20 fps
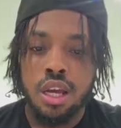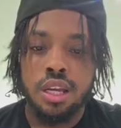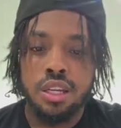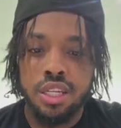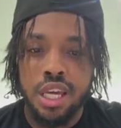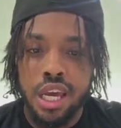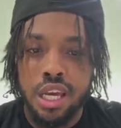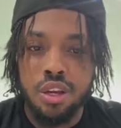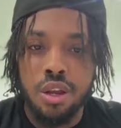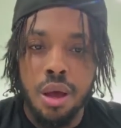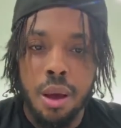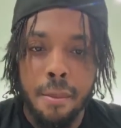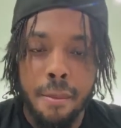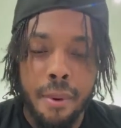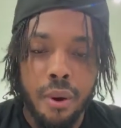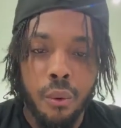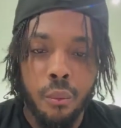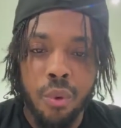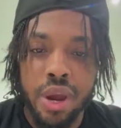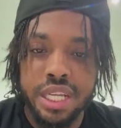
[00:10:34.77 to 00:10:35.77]
Then
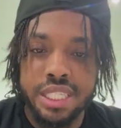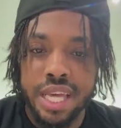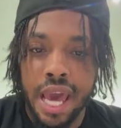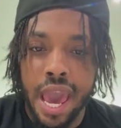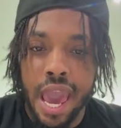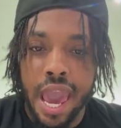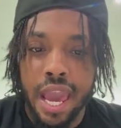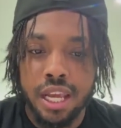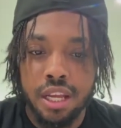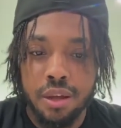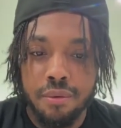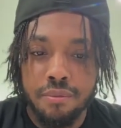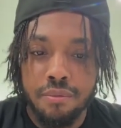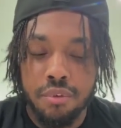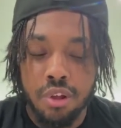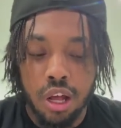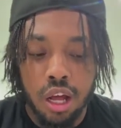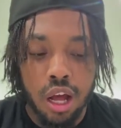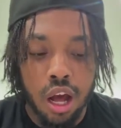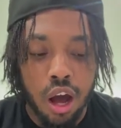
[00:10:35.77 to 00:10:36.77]
we tag
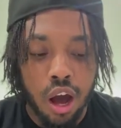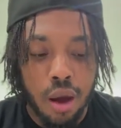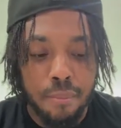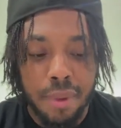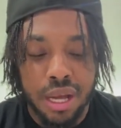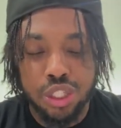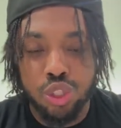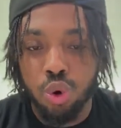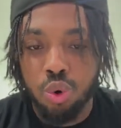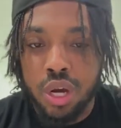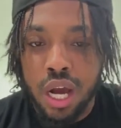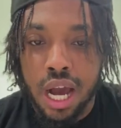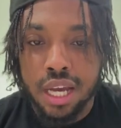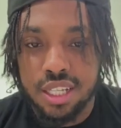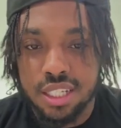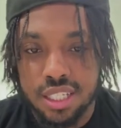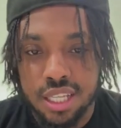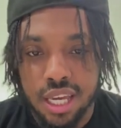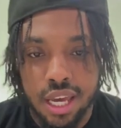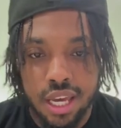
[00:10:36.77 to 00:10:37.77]
um, my two
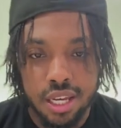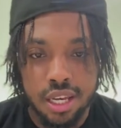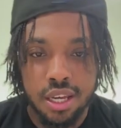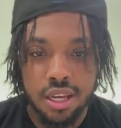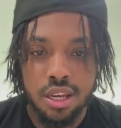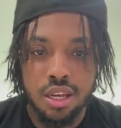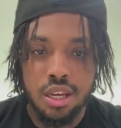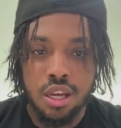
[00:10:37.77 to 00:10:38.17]
cousins in